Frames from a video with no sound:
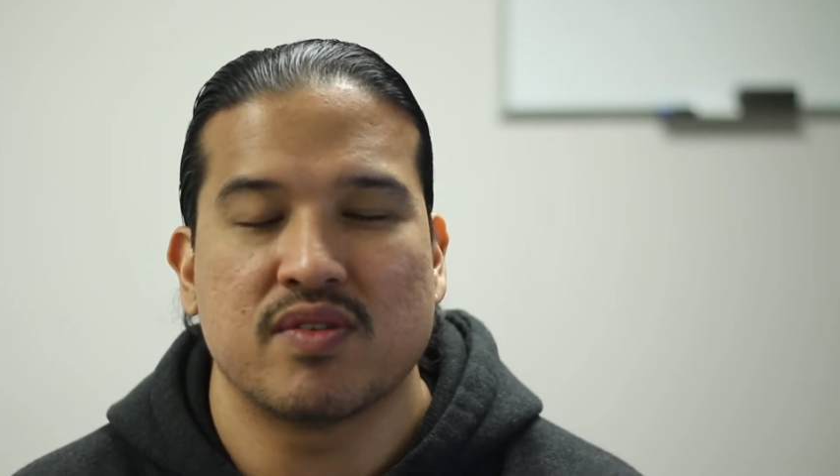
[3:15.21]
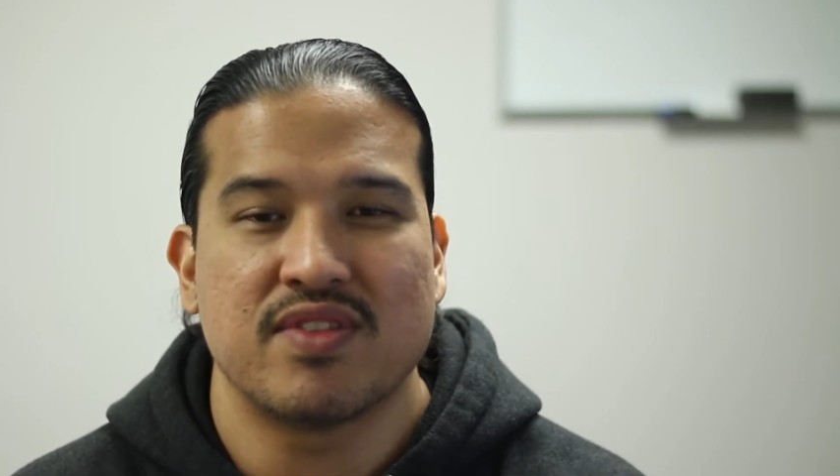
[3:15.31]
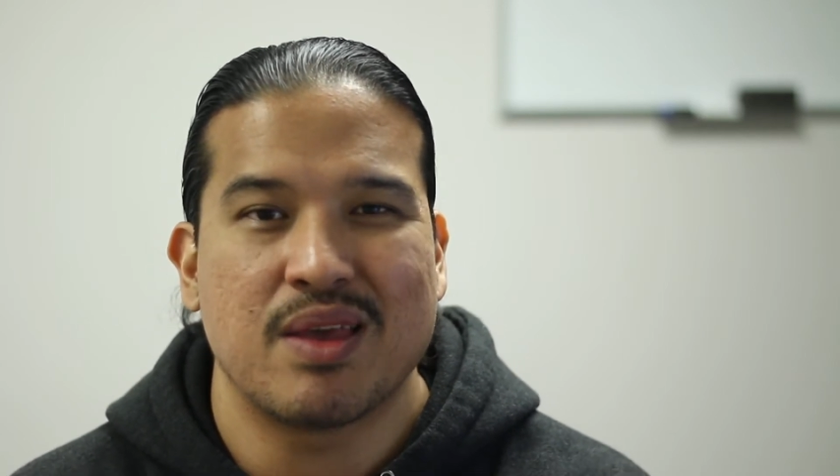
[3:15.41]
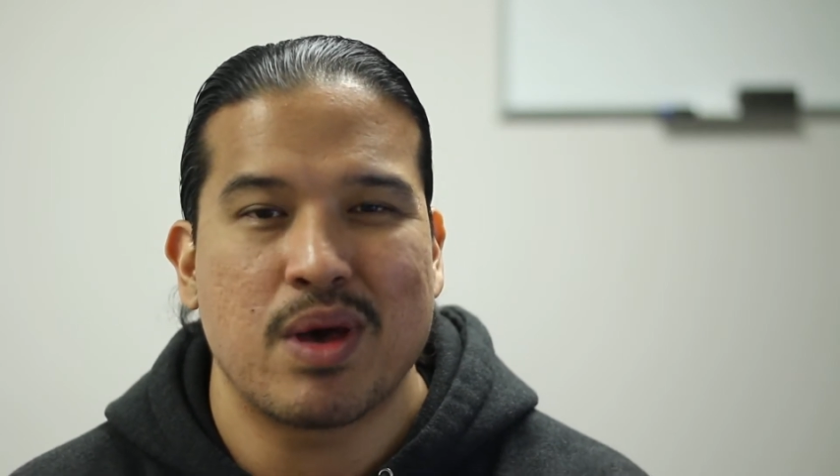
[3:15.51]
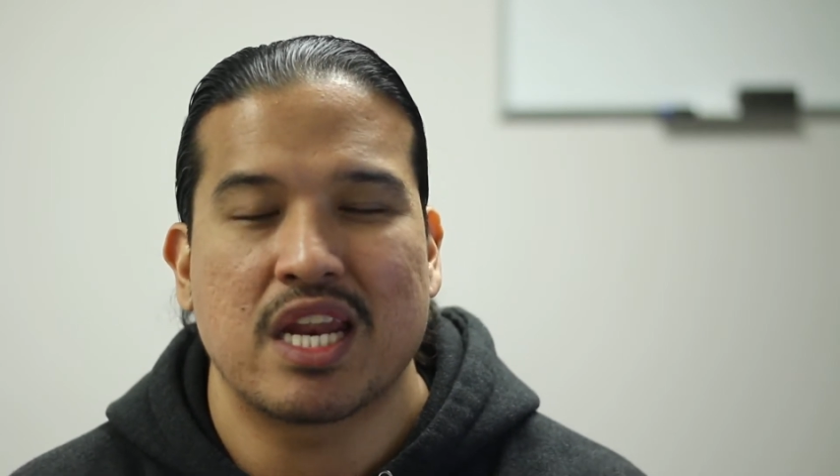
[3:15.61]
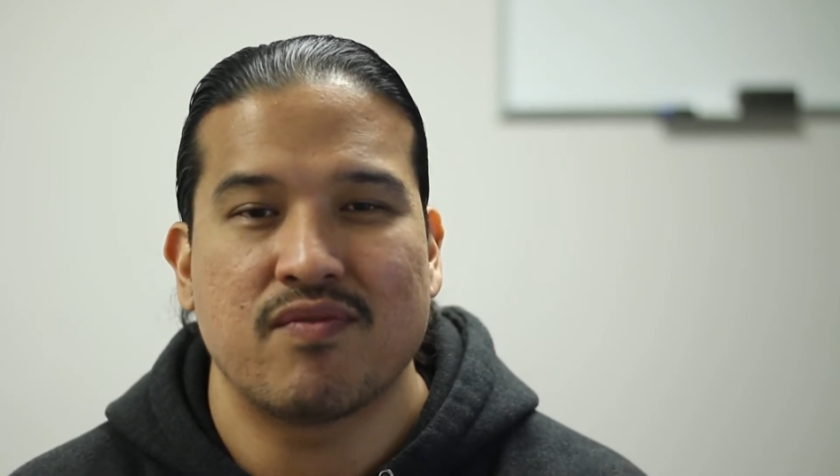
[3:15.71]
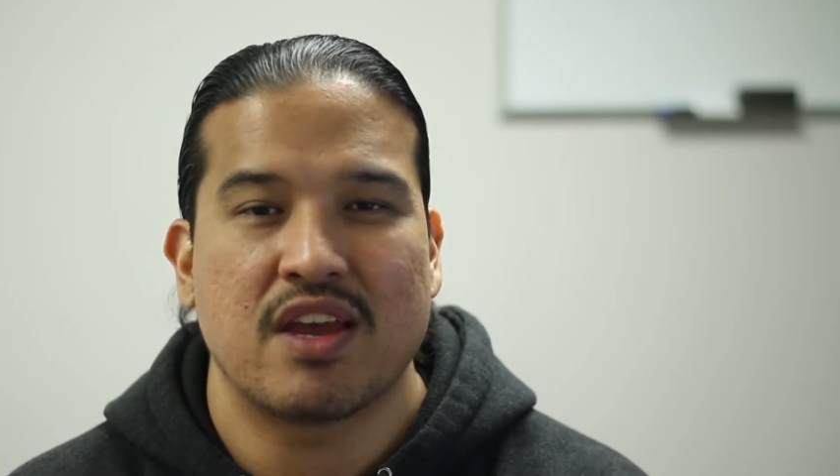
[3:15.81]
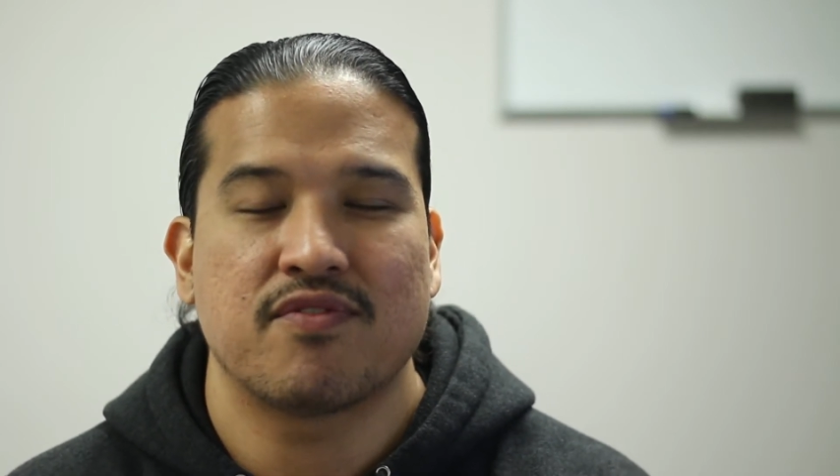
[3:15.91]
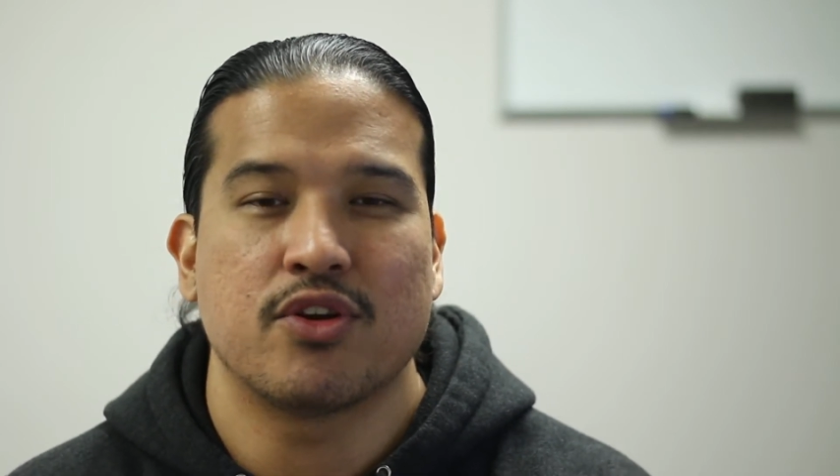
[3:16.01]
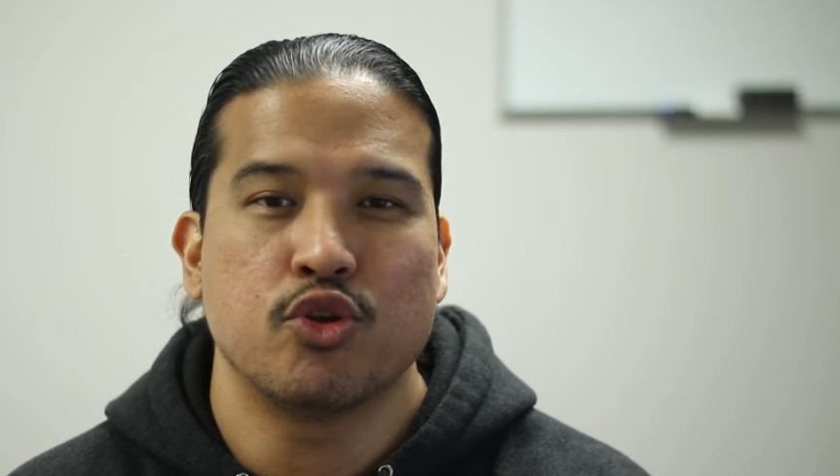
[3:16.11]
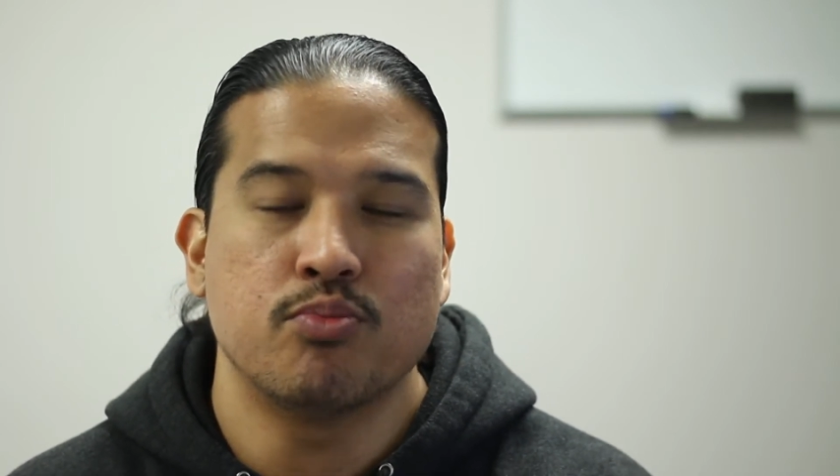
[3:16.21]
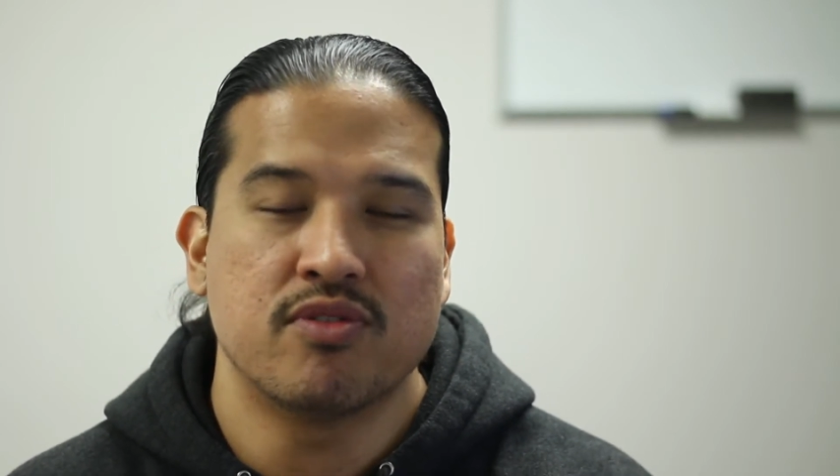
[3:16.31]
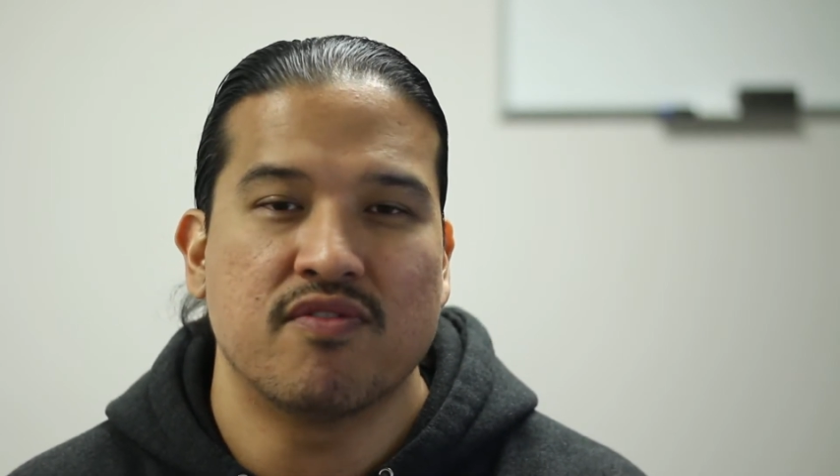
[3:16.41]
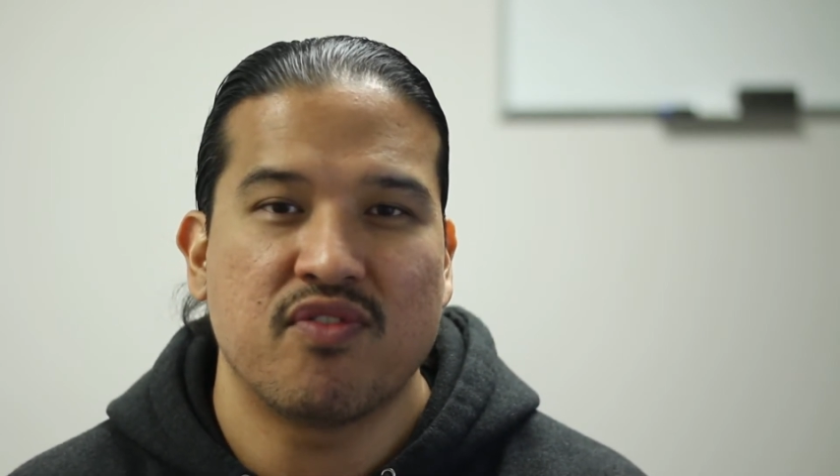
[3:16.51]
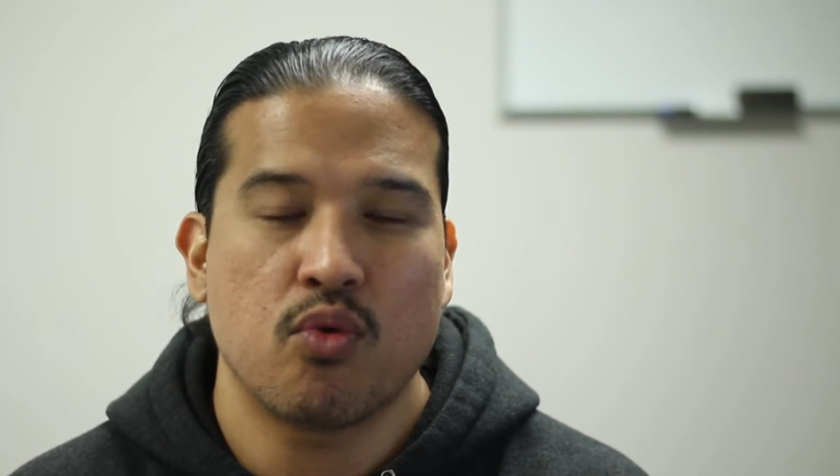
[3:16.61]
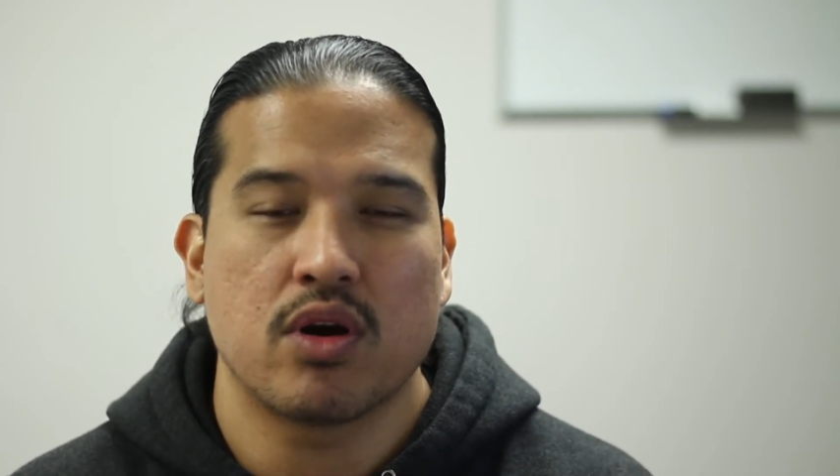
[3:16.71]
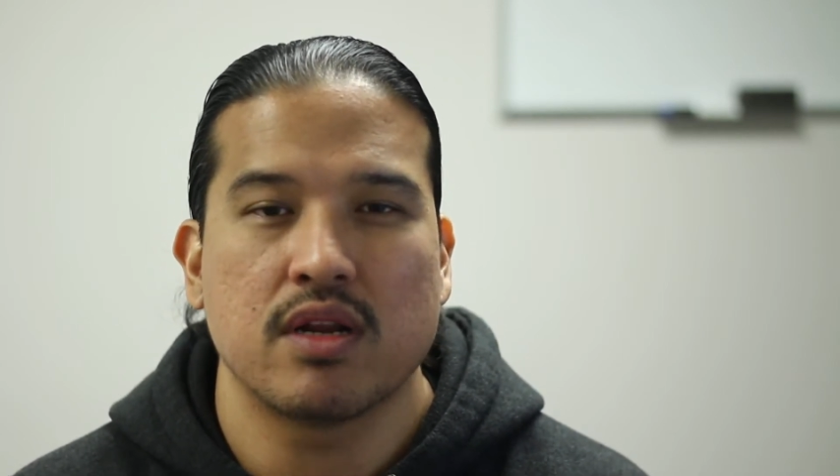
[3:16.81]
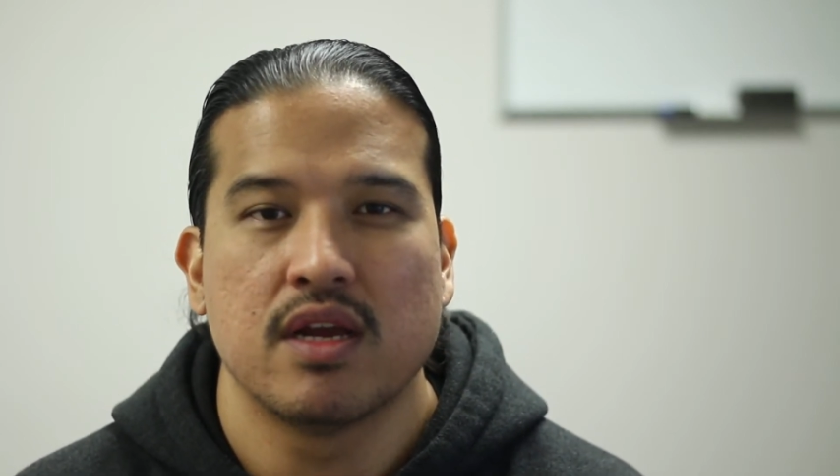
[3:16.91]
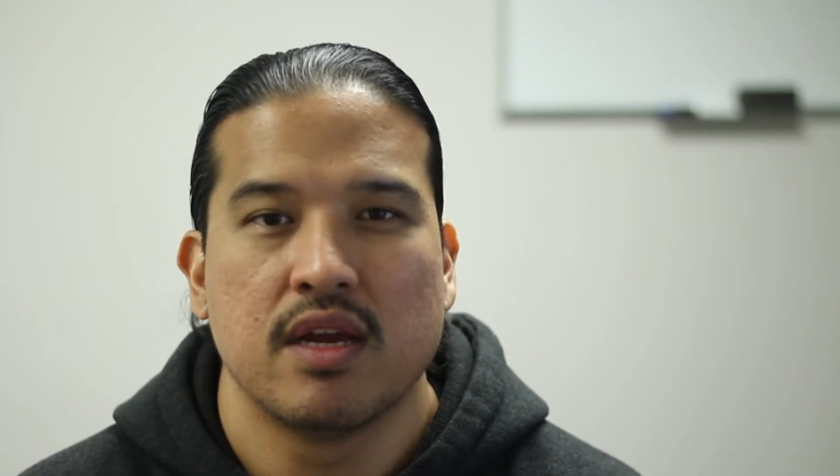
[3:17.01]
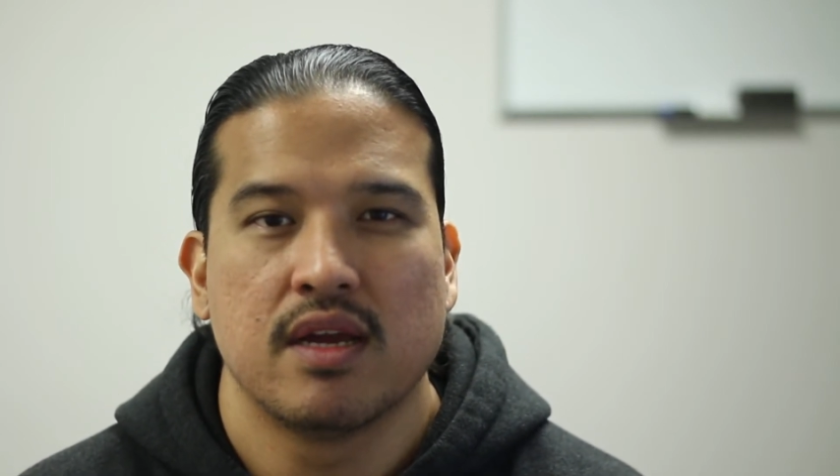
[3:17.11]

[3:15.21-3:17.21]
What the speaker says: of the amount of effort you put forward